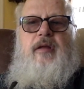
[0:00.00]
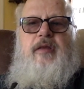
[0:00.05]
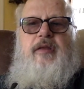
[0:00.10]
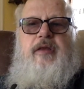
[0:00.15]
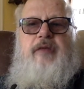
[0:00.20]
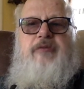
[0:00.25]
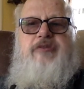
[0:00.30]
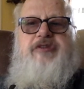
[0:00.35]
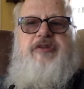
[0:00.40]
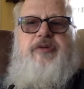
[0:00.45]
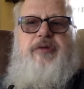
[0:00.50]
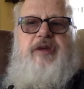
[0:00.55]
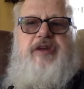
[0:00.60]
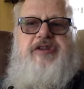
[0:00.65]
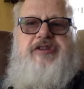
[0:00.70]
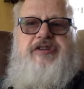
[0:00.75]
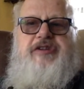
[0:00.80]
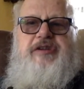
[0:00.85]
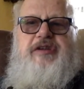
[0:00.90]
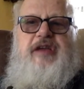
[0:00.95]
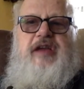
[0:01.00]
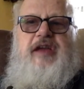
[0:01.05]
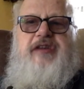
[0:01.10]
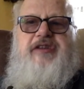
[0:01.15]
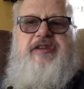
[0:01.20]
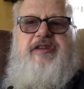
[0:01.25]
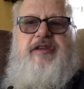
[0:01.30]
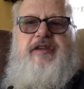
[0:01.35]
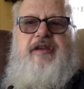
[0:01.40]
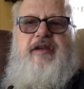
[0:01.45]
There was a question
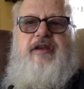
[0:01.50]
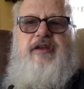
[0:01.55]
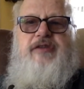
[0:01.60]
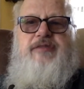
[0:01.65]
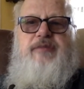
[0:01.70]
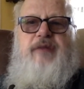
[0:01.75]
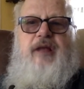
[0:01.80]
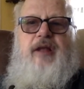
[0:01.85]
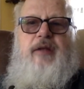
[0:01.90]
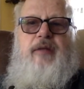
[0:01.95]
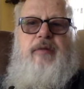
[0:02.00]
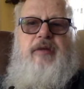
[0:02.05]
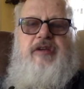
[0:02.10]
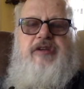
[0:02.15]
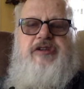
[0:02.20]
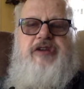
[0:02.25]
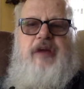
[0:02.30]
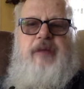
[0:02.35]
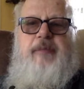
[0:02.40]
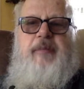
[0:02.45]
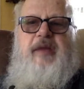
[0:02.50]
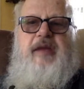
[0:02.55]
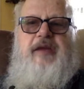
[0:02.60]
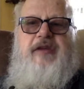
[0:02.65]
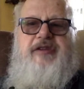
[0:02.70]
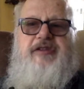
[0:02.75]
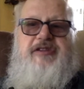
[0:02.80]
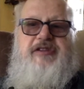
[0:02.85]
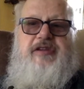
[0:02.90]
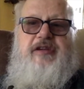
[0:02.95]
yesterday as well, which I
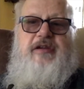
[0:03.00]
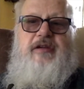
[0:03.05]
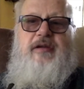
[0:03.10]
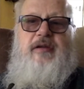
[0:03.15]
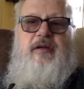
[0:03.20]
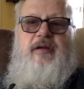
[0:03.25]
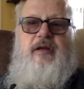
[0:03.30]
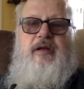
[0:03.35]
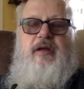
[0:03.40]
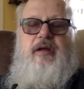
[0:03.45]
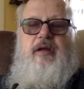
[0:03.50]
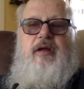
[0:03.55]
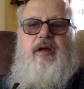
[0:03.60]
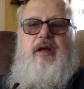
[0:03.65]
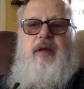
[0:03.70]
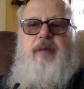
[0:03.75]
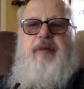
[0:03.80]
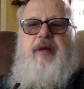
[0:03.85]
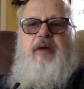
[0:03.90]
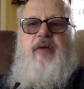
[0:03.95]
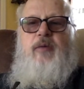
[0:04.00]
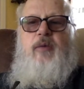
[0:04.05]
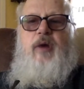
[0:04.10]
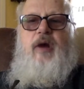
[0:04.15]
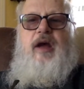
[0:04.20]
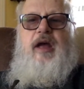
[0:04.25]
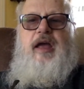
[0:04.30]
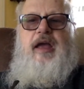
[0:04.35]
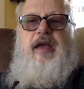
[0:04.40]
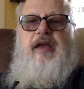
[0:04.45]
missed, about
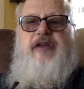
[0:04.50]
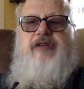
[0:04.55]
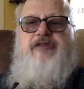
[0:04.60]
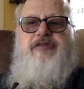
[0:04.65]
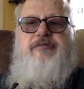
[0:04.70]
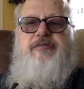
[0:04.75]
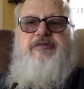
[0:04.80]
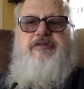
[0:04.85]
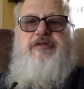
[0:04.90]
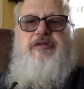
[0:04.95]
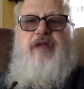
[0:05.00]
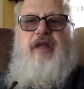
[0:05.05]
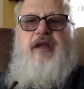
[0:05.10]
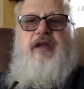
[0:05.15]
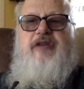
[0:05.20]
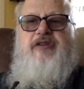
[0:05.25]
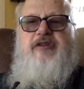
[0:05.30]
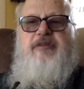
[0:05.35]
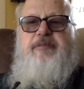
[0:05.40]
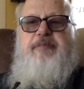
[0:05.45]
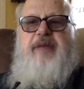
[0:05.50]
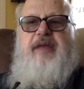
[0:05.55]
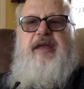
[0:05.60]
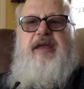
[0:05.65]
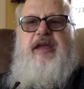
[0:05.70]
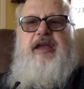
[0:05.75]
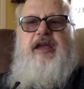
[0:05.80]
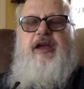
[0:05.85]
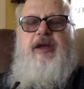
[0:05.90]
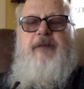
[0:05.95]
what age would you like to
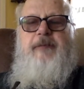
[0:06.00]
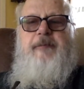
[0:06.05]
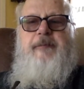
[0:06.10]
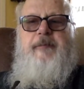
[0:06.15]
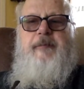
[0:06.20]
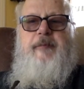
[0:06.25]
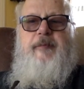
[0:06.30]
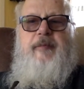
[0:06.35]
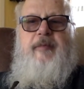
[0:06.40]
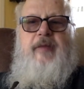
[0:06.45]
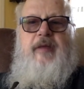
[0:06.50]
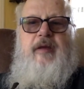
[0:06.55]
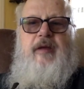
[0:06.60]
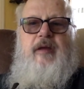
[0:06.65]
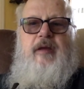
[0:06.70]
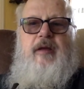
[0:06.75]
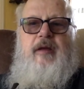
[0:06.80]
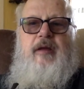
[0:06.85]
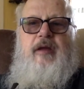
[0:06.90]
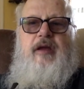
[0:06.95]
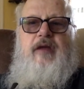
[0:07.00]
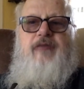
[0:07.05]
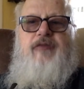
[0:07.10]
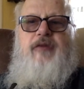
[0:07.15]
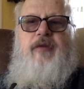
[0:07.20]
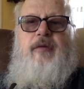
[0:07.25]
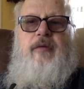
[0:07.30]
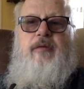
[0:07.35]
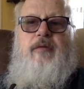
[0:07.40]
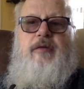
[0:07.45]
be if
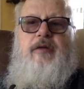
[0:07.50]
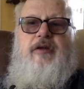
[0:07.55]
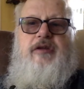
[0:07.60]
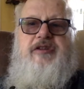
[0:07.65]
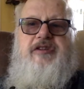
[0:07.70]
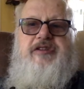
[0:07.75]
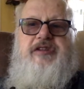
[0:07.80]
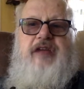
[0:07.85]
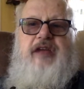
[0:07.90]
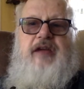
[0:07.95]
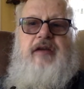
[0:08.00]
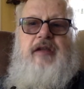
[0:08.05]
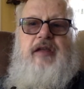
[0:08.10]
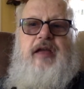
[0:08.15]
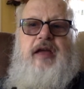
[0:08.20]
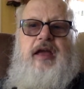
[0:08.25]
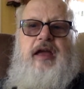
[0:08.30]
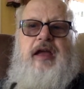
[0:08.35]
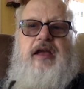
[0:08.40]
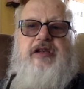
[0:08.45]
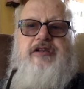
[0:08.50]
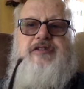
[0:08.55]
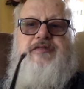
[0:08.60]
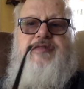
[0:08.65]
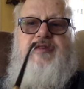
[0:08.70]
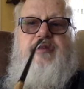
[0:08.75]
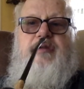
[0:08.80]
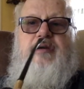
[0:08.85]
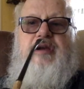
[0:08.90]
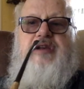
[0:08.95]
you could stay at that age
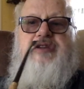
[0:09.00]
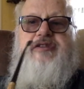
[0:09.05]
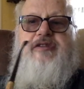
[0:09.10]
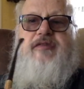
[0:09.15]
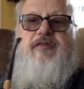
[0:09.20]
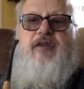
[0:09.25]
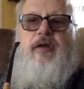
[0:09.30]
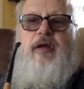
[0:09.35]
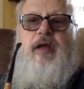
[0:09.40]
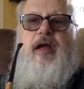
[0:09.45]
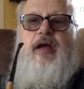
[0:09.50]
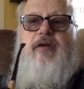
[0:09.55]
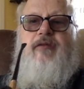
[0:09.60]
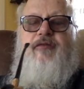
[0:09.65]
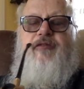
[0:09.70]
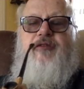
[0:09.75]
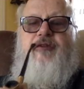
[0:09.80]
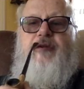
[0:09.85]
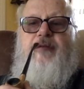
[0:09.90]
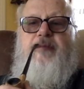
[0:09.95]
for the rest of your life?